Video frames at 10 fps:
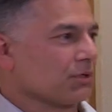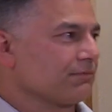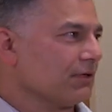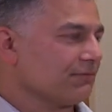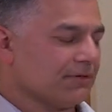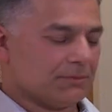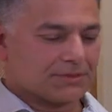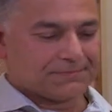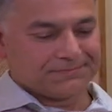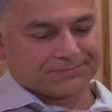Workflow
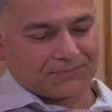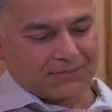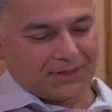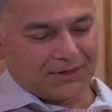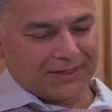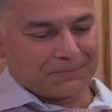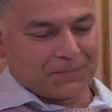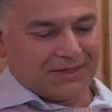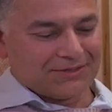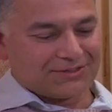Films. All right.
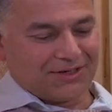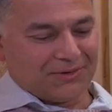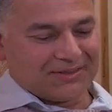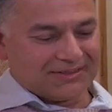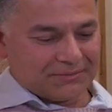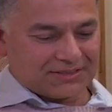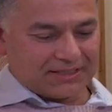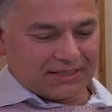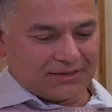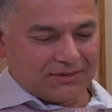So let me
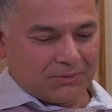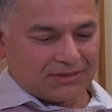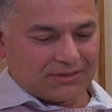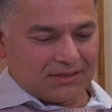see. What?